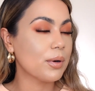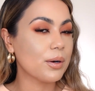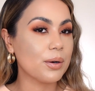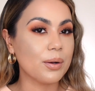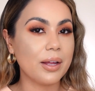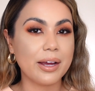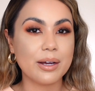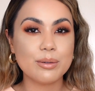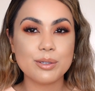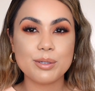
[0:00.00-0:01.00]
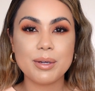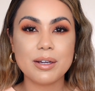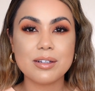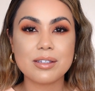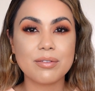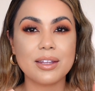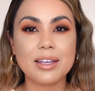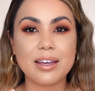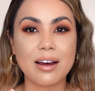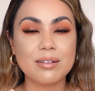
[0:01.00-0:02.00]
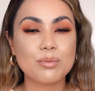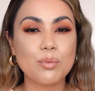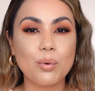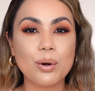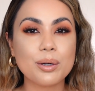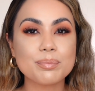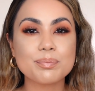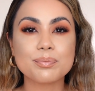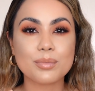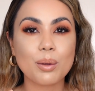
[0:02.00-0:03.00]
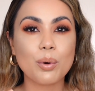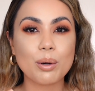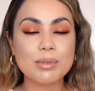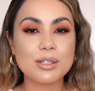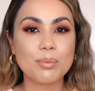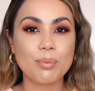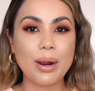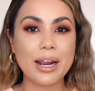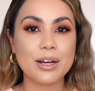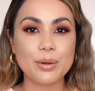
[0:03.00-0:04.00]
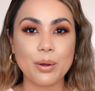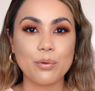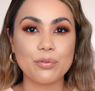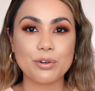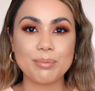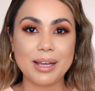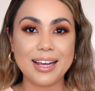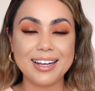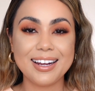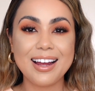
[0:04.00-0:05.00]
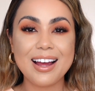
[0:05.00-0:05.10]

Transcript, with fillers: a girl out. To be honest, I feel like, yeah, warm, warm is the way to go for me.